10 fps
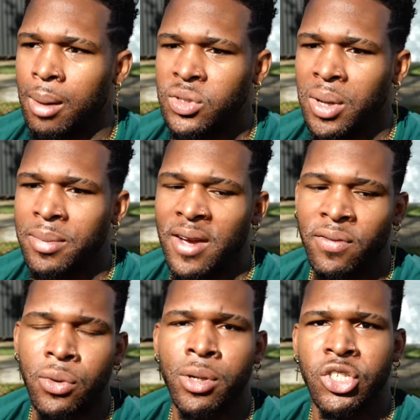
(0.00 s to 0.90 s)
So I'm
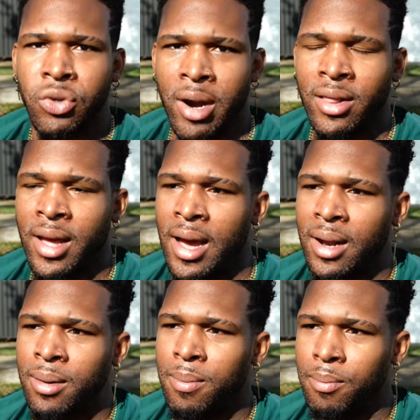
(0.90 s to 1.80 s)
definitely going to try
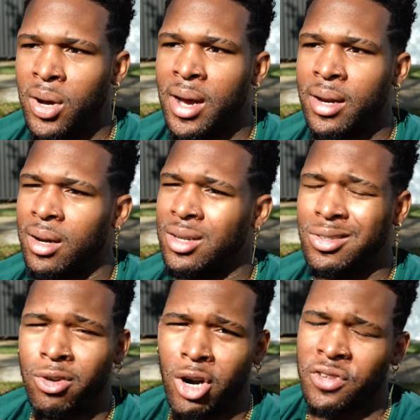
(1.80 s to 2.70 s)
that, but
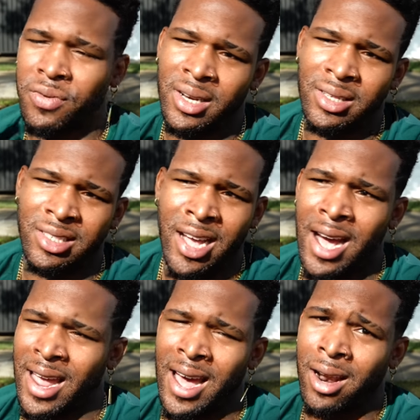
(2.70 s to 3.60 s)
CrossFit is
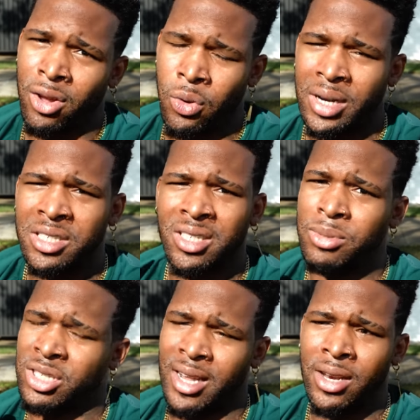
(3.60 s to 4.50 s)
not out of the question.
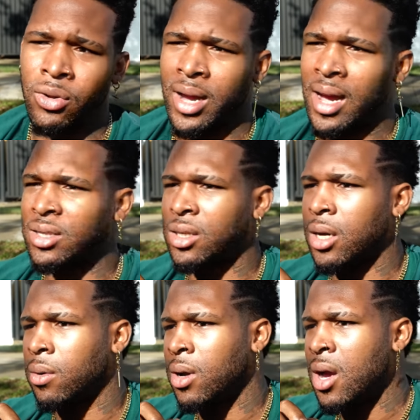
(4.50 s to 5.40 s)
I'm just letting you guys
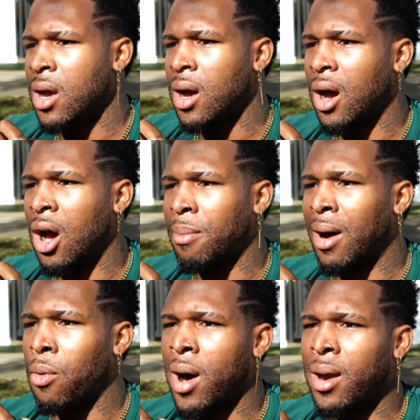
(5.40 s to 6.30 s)
know.
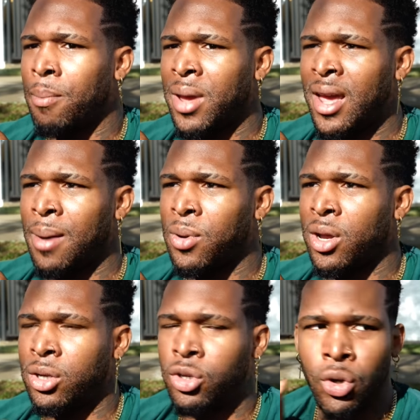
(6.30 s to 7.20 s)
I want to be able
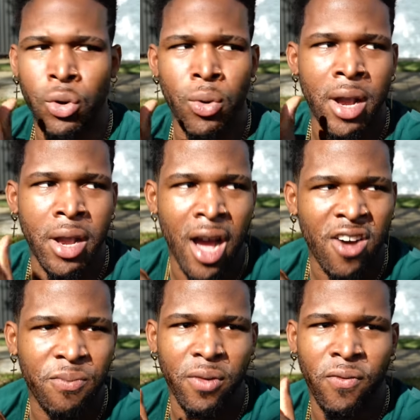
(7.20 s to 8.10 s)
to do
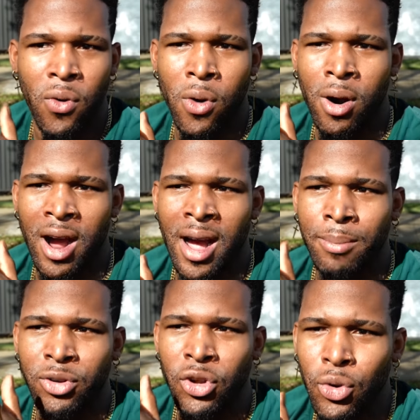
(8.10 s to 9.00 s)
enough before
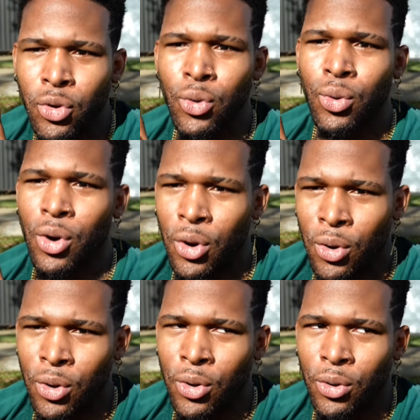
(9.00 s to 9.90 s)
I'm too
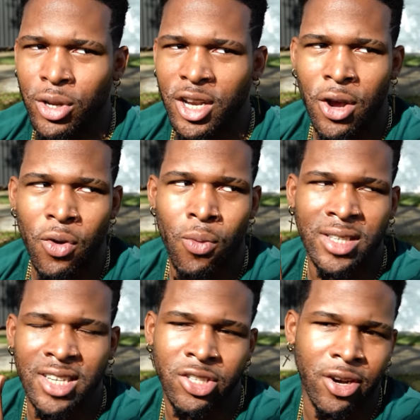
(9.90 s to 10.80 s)
old. You know,
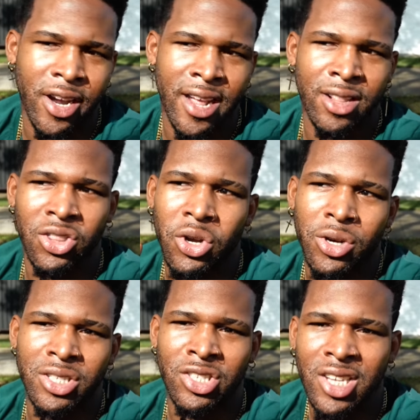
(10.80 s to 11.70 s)
once I started hitting
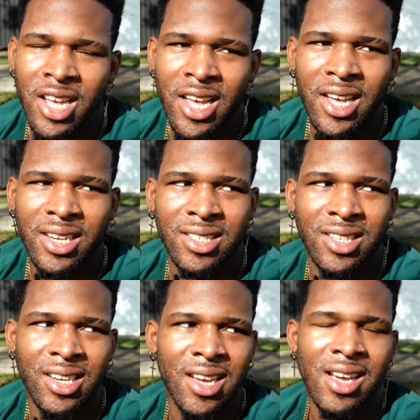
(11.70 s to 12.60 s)
36,
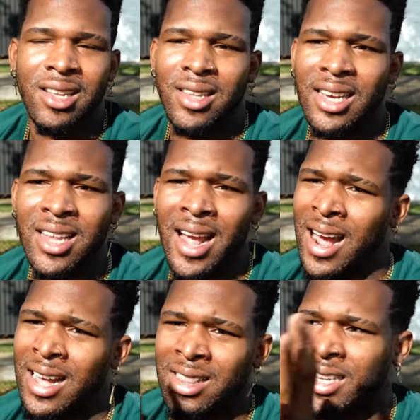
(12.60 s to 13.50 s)
that's like, I
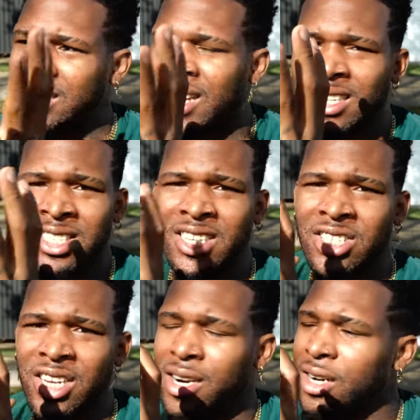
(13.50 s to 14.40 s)
got these next
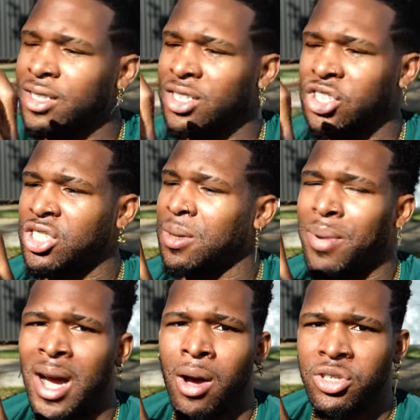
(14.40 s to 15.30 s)
6 years is just
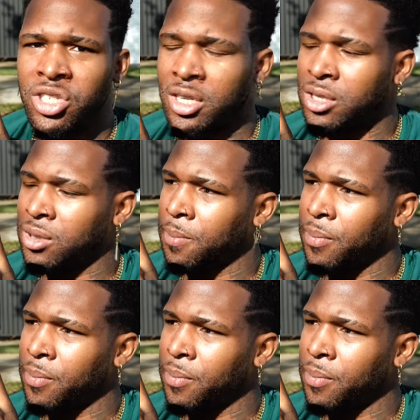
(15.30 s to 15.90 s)
about just,